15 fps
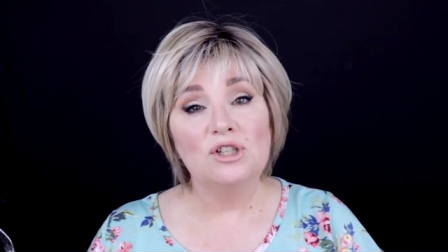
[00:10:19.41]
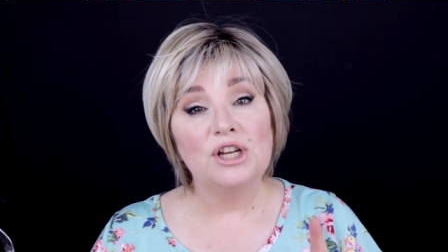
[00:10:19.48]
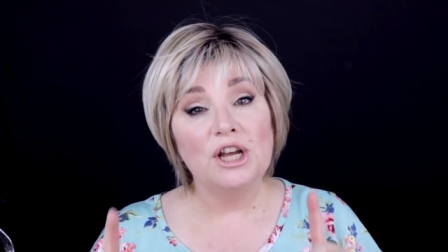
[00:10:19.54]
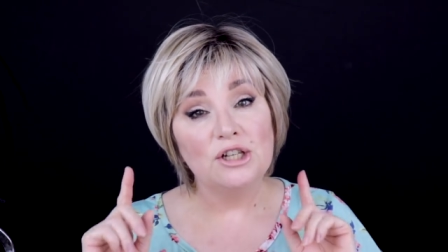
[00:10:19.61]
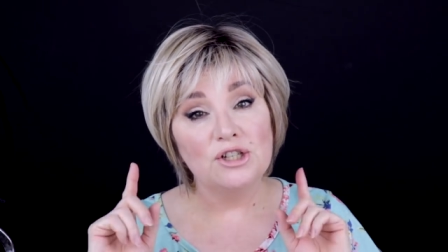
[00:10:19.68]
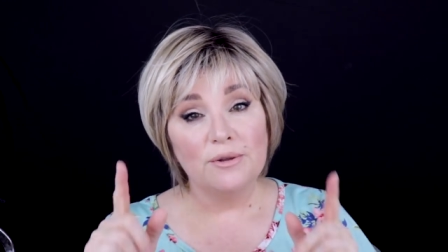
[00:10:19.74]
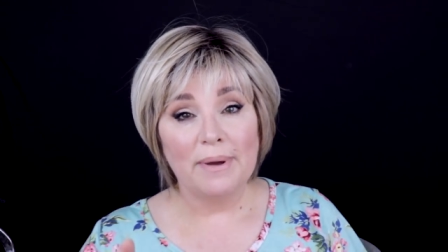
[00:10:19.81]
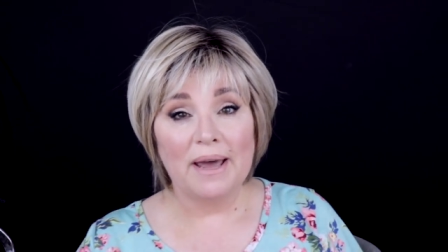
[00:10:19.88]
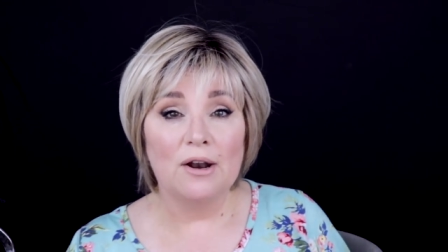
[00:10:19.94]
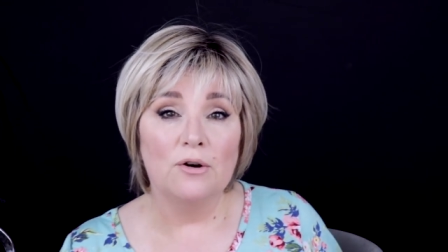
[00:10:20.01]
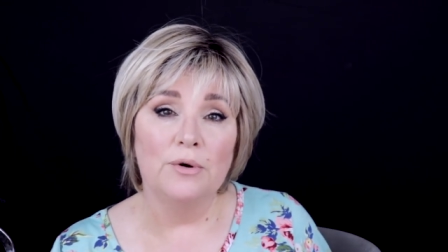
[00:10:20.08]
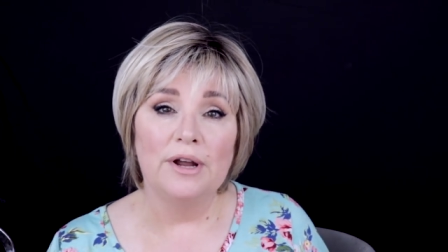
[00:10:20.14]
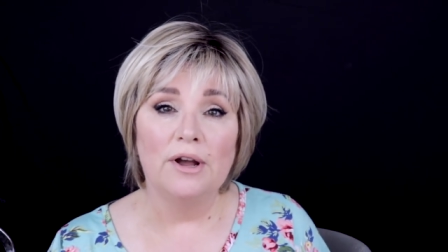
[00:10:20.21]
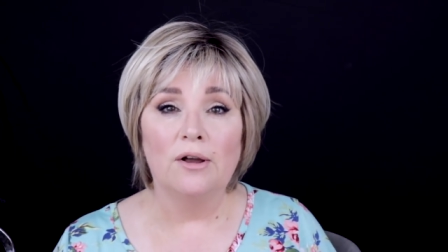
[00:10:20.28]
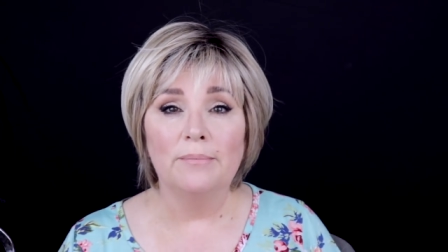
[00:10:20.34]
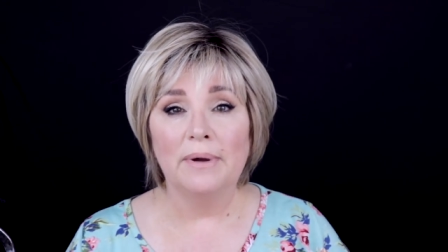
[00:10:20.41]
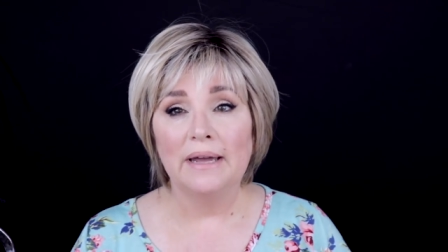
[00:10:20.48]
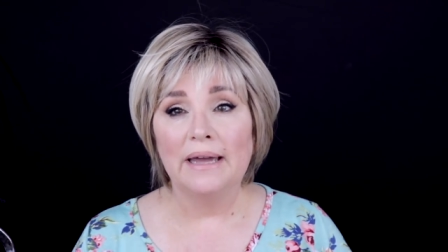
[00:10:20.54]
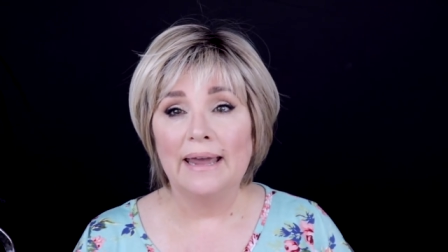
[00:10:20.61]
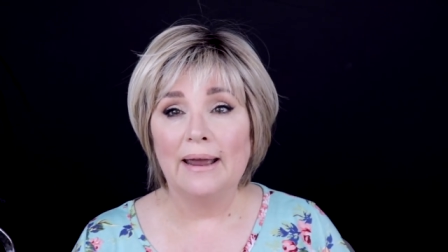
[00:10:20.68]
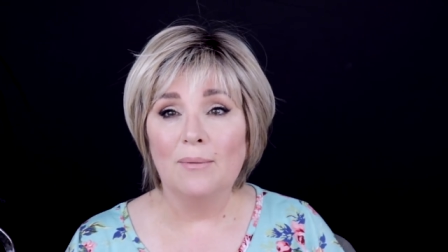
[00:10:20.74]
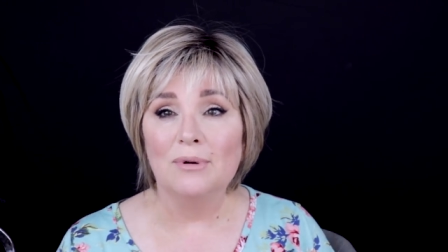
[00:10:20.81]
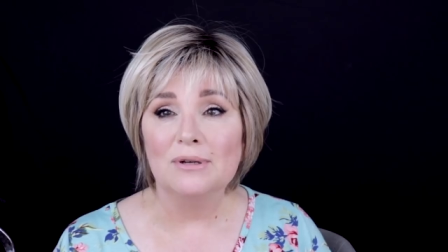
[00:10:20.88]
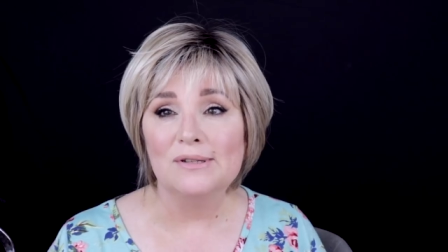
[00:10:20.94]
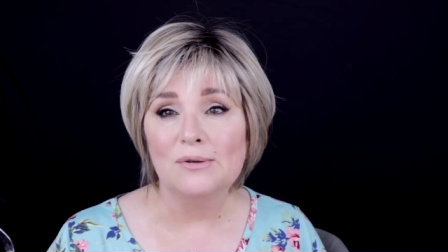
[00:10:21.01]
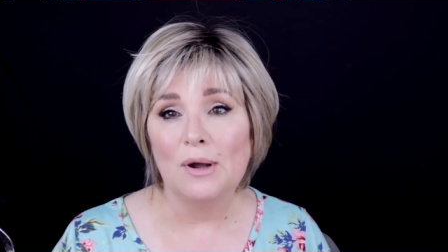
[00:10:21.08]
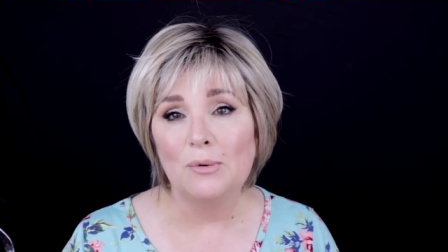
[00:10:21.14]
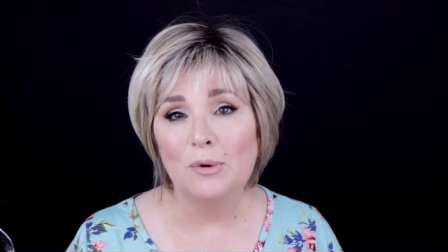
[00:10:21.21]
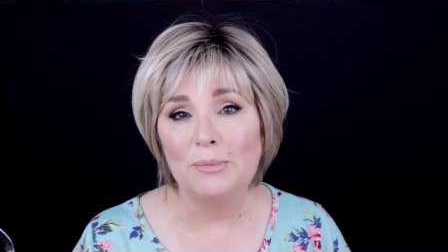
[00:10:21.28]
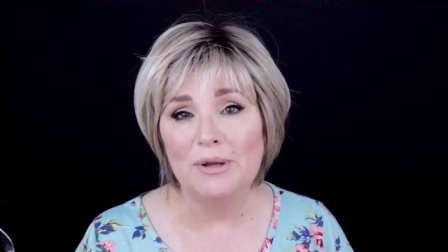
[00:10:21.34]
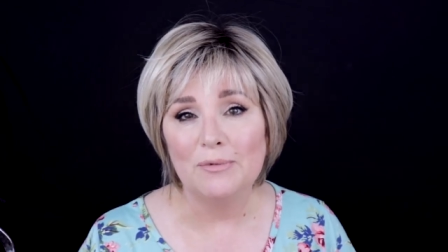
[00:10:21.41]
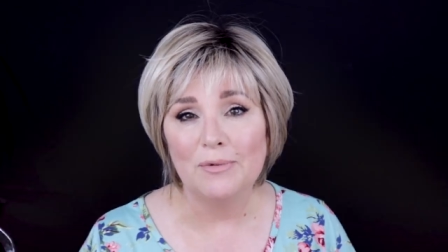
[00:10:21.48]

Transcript: change the battery on my camera, so I will be